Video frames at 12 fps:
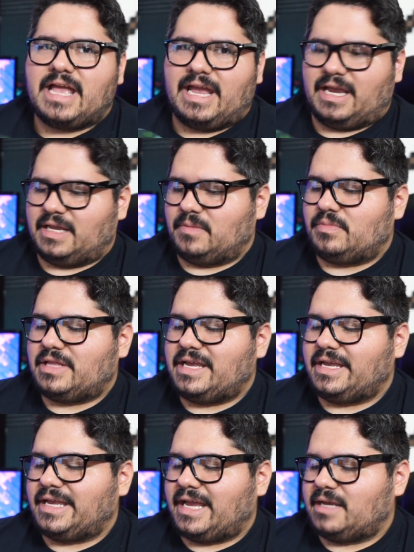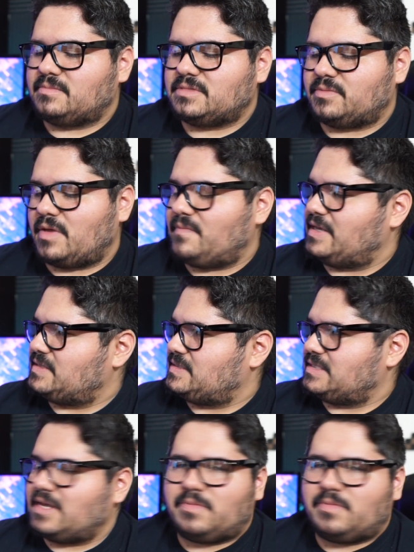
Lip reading: and playing games on my PC.